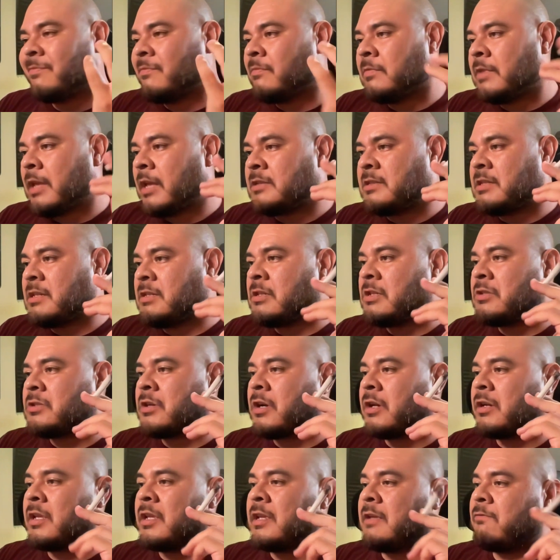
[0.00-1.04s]
That's easy,
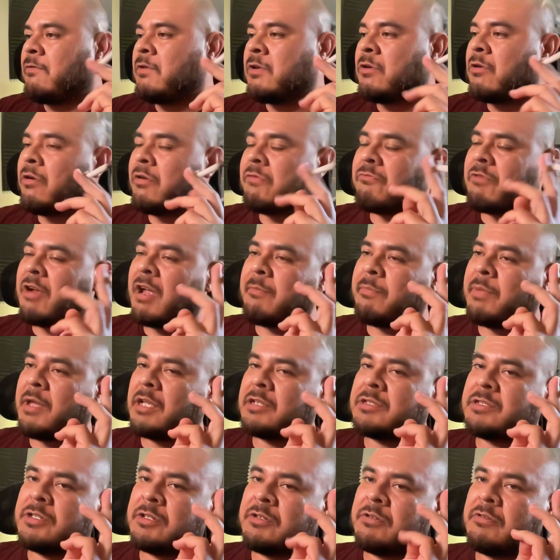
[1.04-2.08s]
Johnny. If you're going right
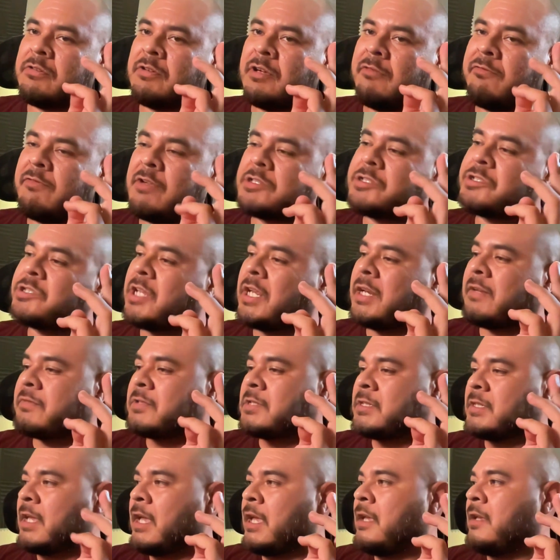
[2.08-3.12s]
back to a vegetative
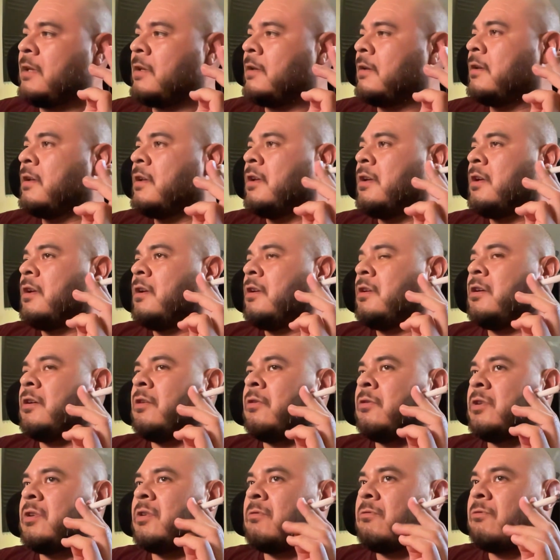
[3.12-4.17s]
state,
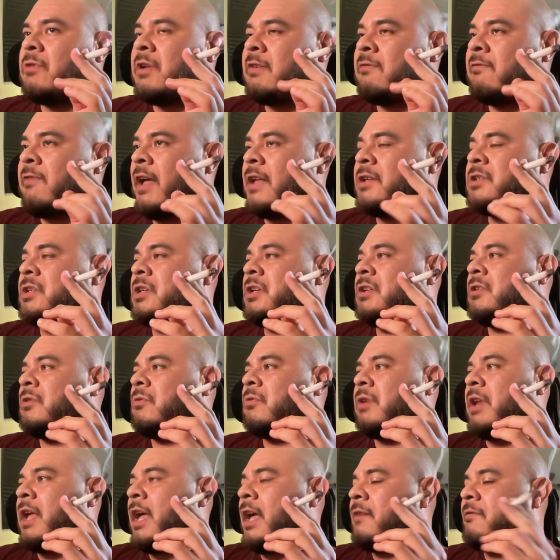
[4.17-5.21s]
you're re-vegging or
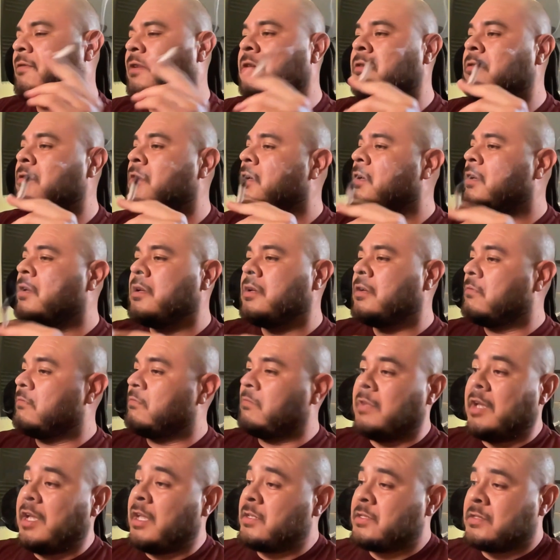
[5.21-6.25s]
what have you,
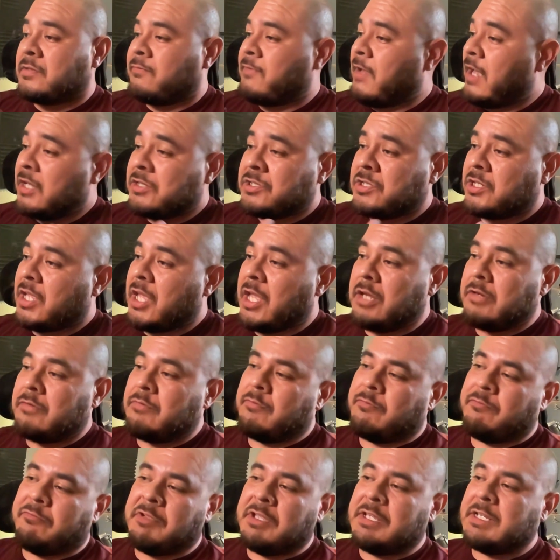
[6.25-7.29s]
it's veg again.
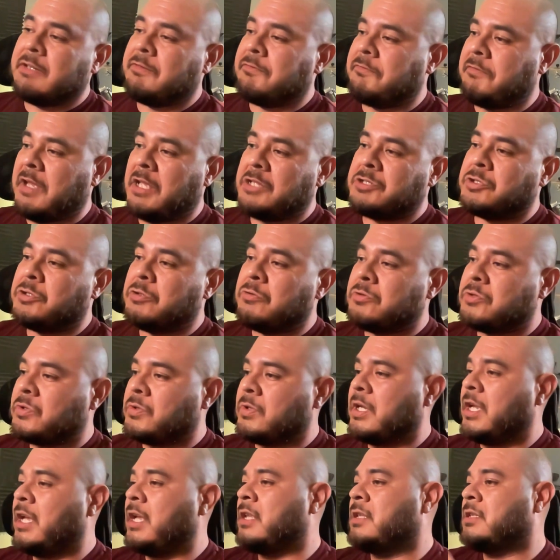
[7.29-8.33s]
Feed it veg
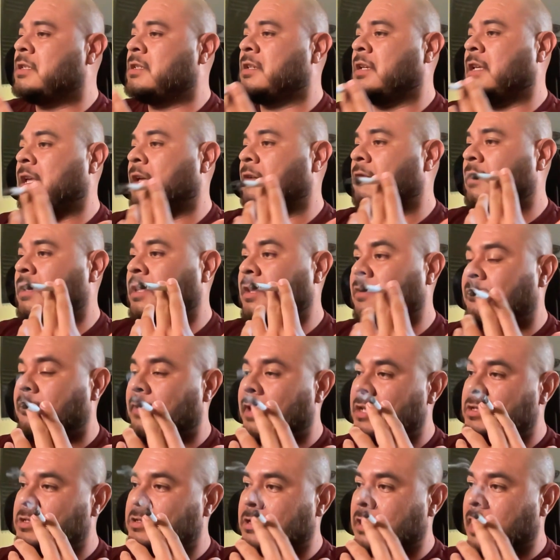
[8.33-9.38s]
nutrients, give it the
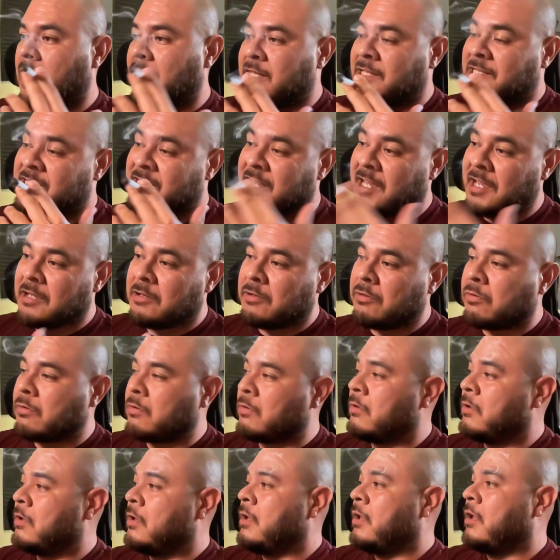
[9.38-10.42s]
veg light
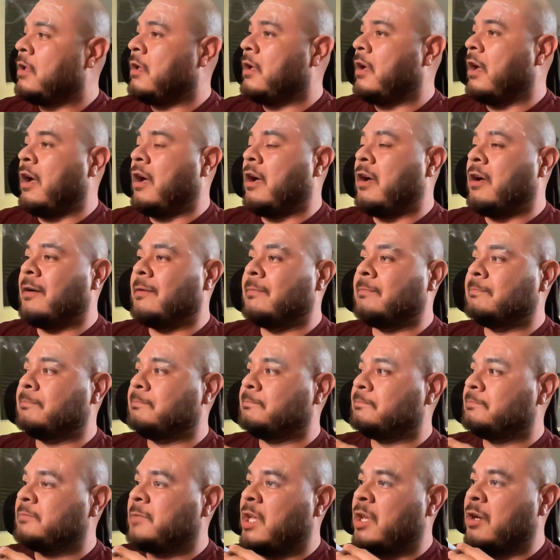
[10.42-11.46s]
cycle,
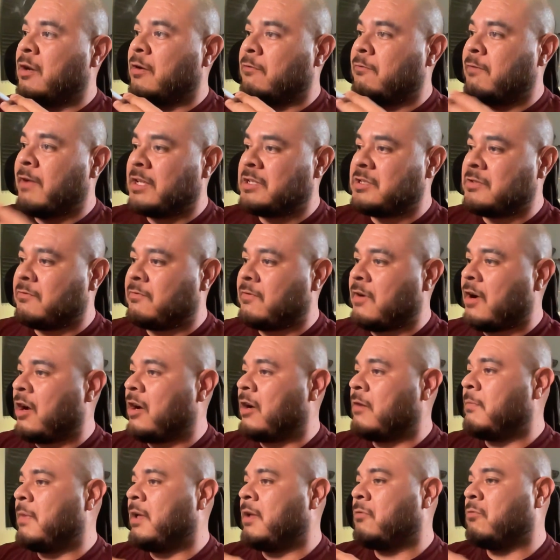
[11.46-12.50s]
veg
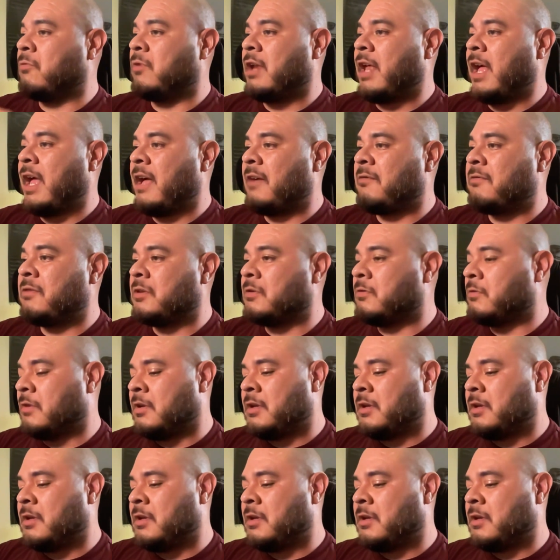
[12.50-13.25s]
environment, what have you.